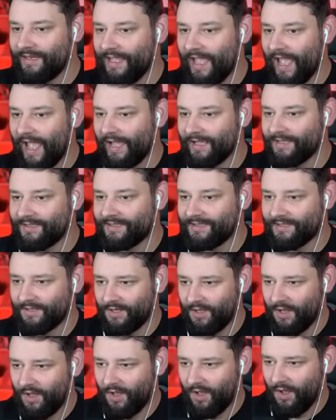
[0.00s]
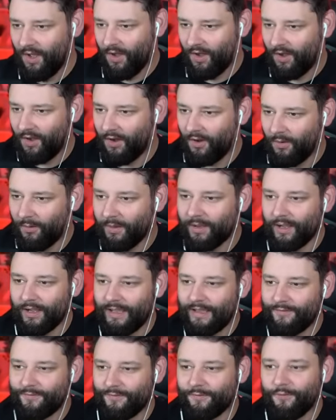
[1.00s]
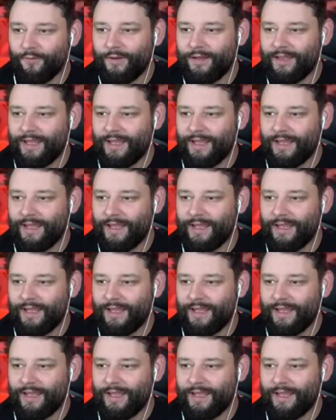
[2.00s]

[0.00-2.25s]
get... Oh, I got three